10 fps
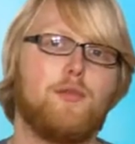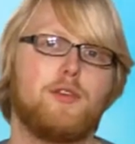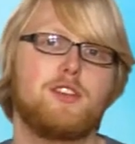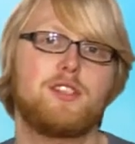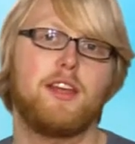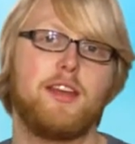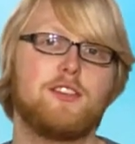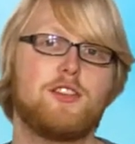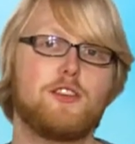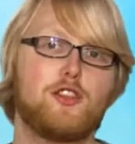first thing
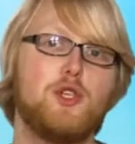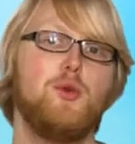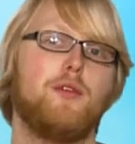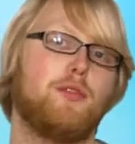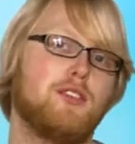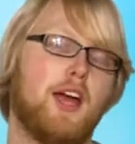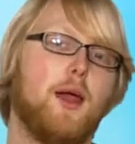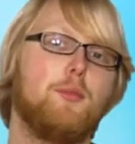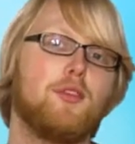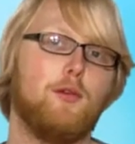is there's 2 different
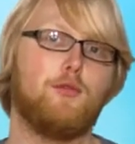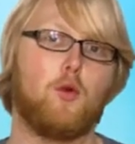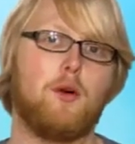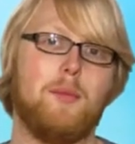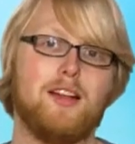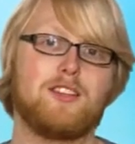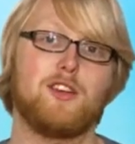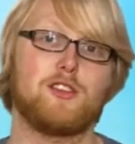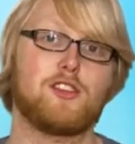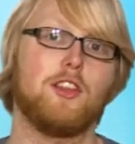types of formats.
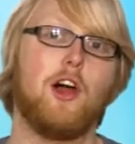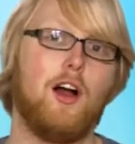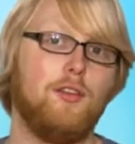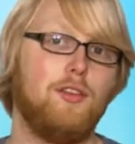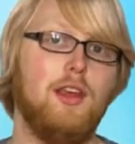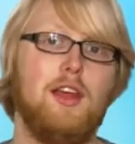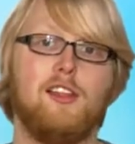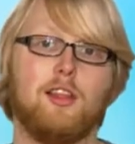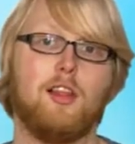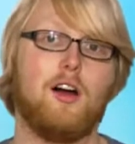There's lossy
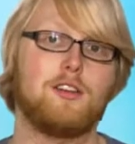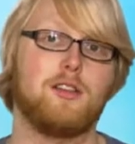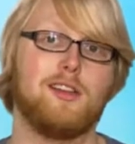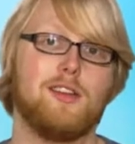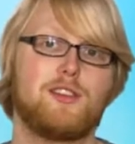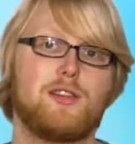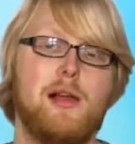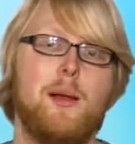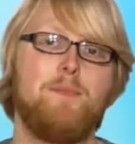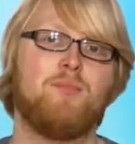and lossless.
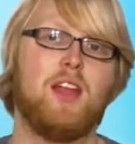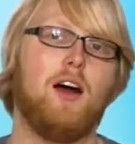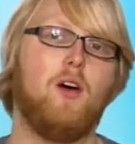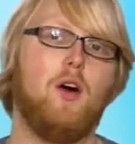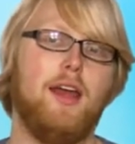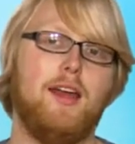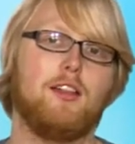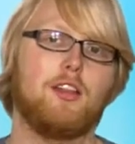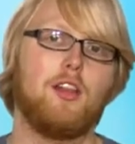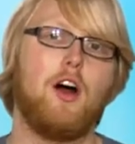Now, a
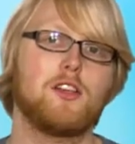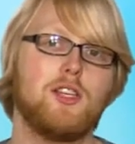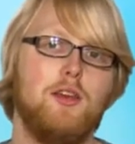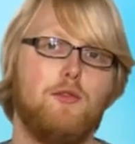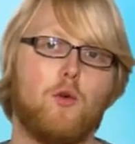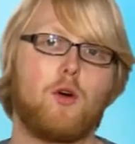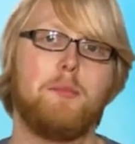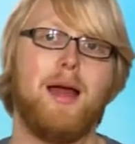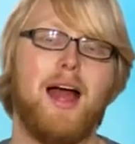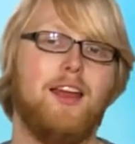lossy
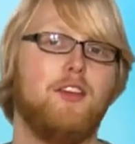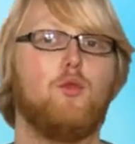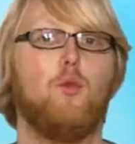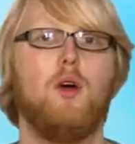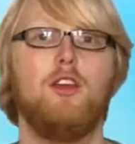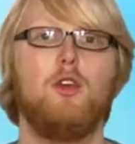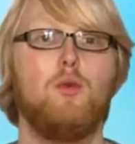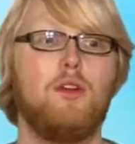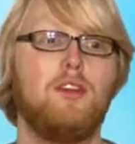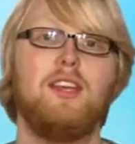format is what you
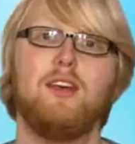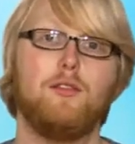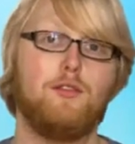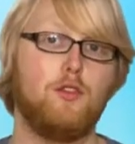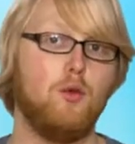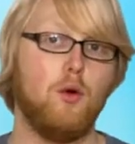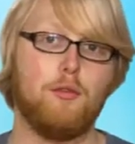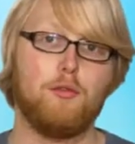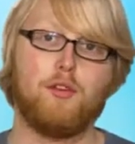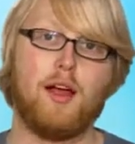would give to a
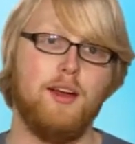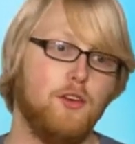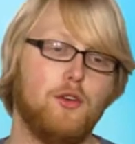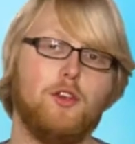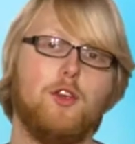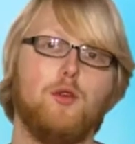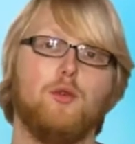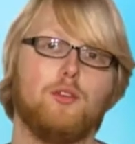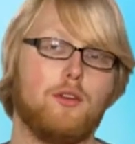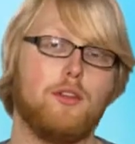final
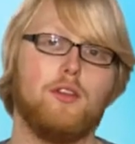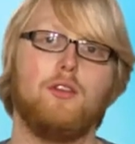user. This